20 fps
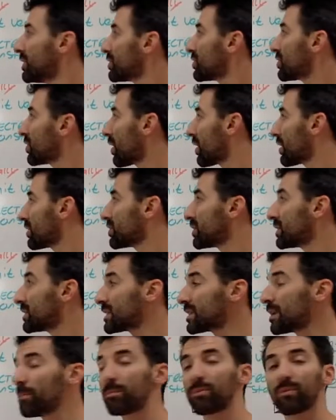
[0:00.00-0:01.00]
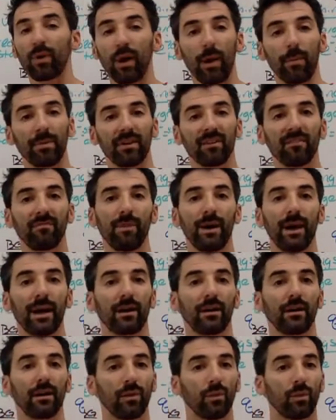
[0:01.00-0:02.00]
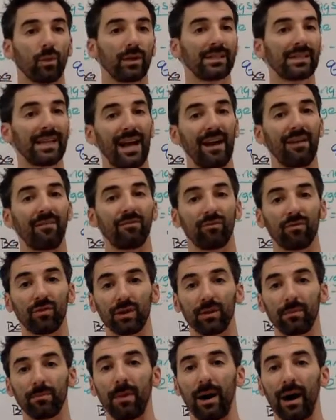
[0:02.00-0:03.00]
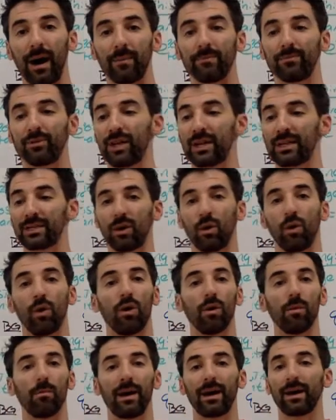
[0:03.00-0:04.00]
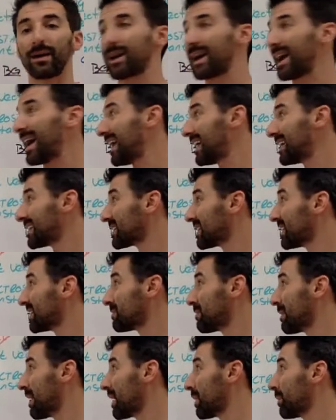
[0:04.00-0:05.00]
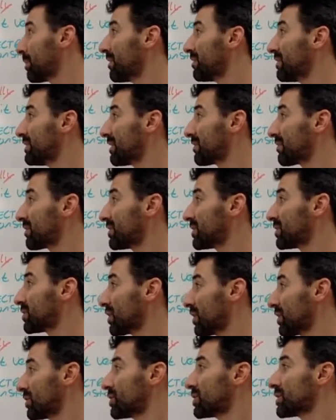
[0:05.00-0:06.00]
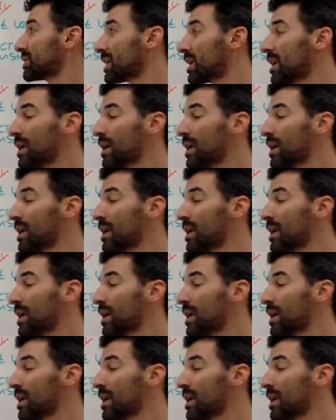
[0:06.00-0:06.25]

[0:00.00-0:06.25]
Charge is some property of matter. In other words, every object, all matter is made up of different charges.